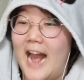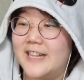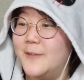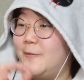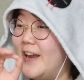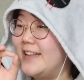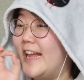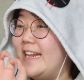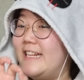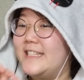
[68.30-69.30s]
The fact
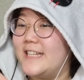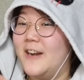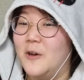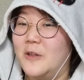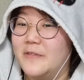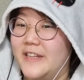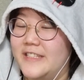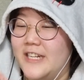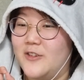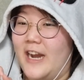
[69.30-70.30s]
that he said all of
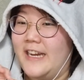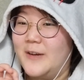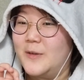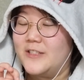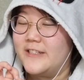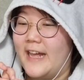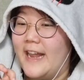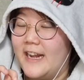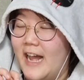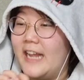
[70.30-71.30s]
this and Draken was
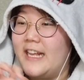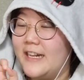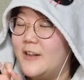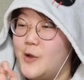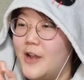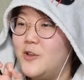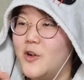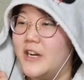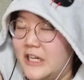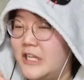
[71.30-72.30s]
like, I can,
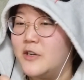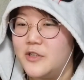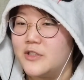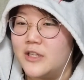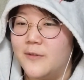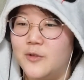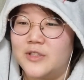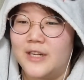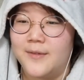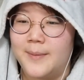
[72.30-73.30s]
you're gonna kill yourself, you
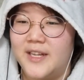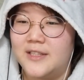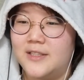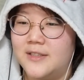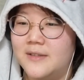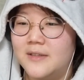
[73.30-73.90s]
son of a bitch.